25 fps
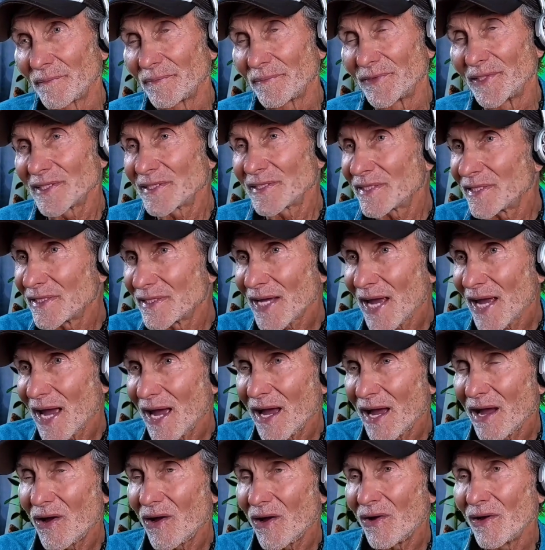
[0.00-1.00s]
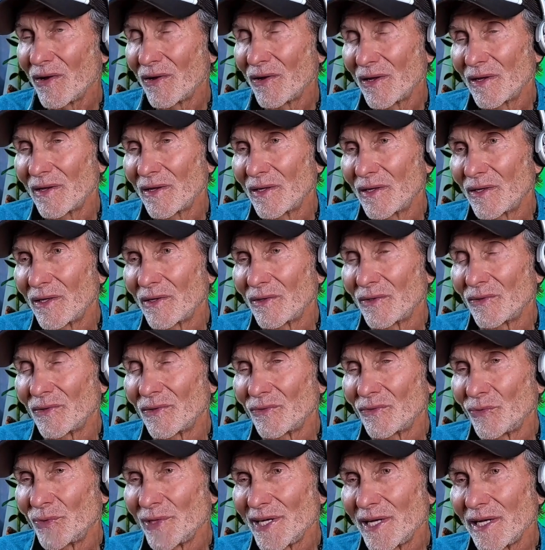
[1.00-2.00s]
This is how
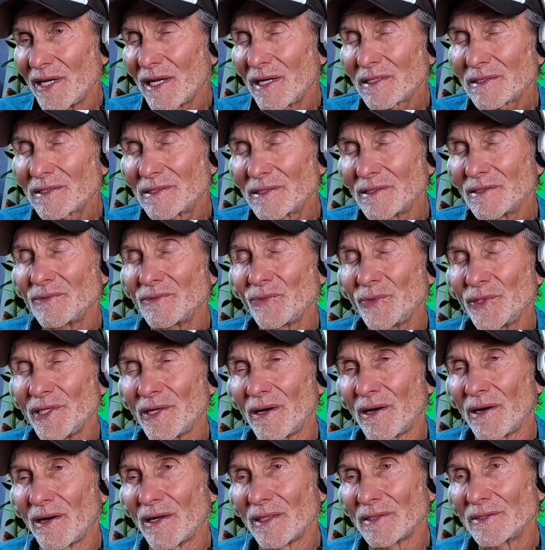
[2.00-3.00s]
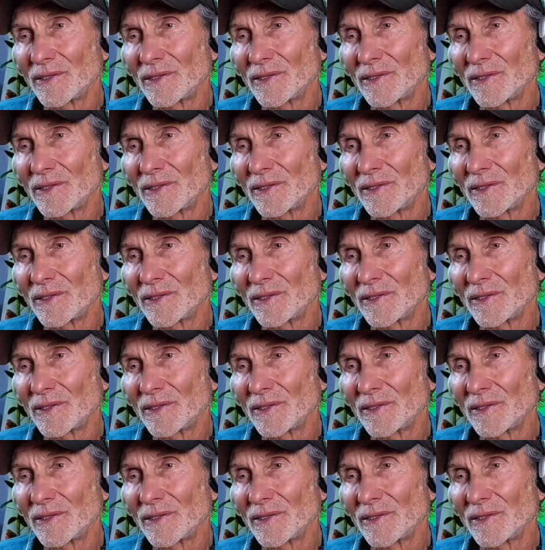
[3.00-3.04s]
reluctant we are